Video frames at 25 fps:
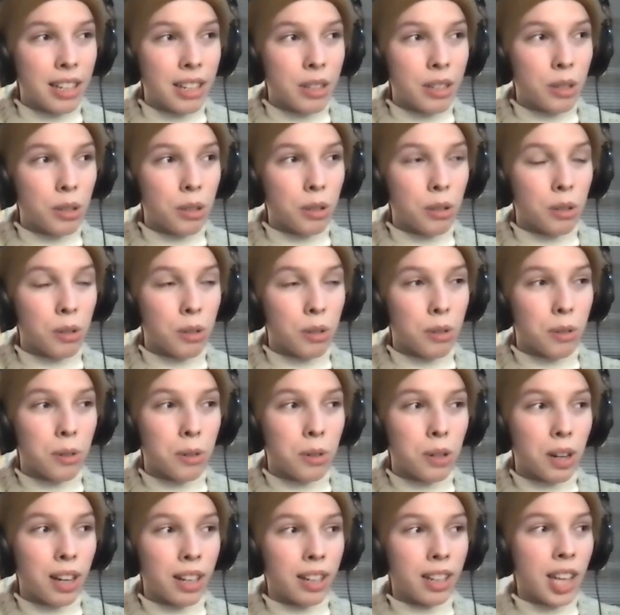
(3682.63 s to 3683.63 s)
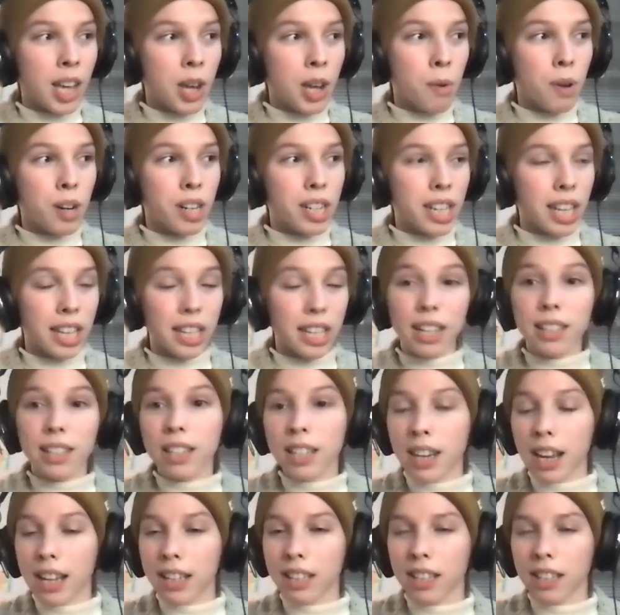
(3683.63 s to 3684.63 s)
to a language that
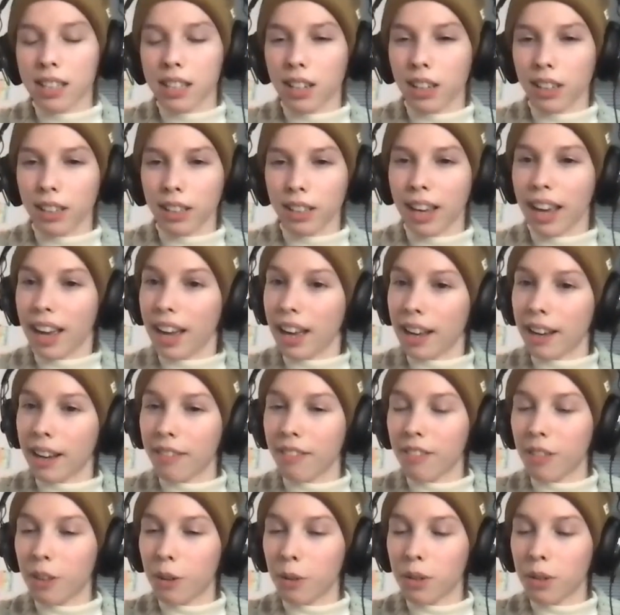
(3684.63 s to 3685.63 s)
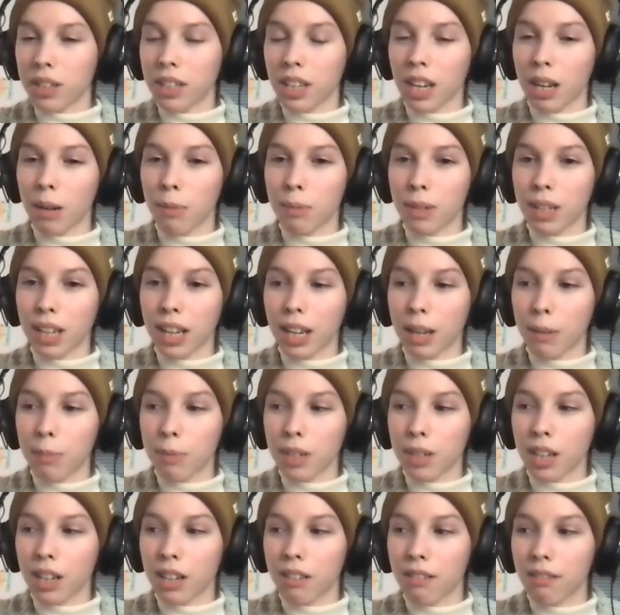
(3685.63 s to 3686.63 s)
doesn't necessarily have those same
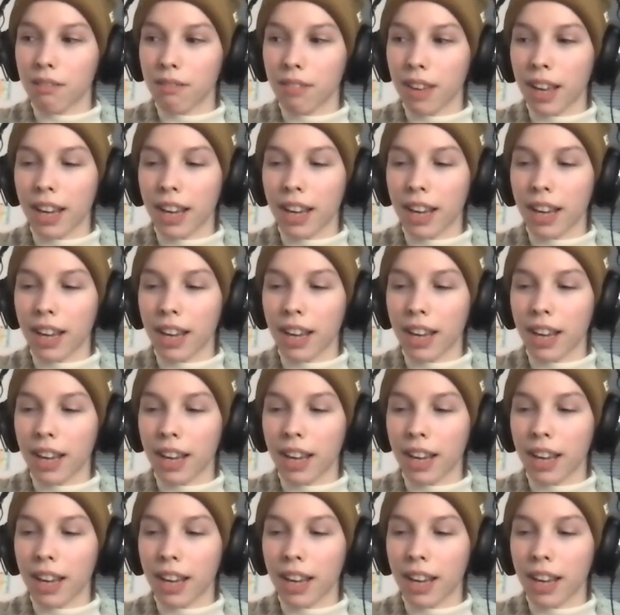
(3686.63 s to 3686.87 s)
types of